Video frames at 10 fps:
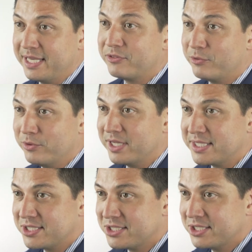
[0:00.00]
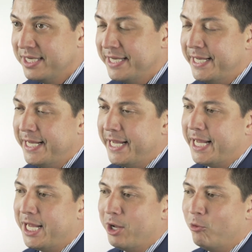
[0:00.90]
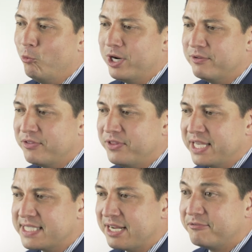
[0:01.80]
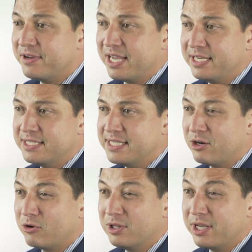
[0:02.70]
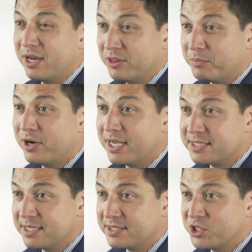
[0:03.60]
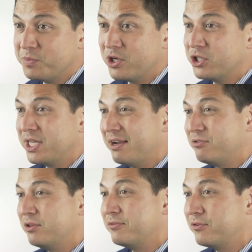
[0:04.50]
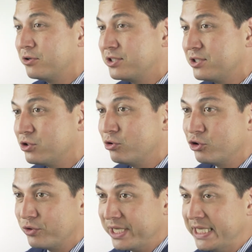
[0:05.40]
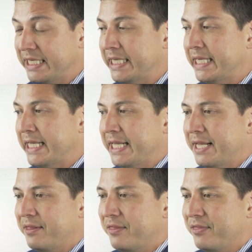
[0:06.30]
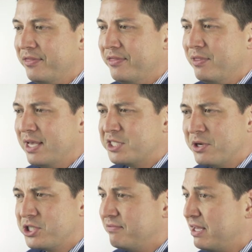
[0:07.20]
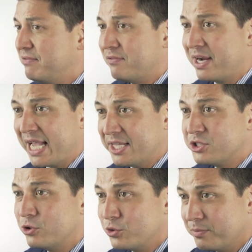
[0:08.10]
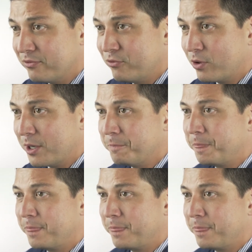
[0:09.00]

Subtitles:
get through this. One of the things that I find is that early on in the process, especially after the first surgery, especially if they've never had surgery before,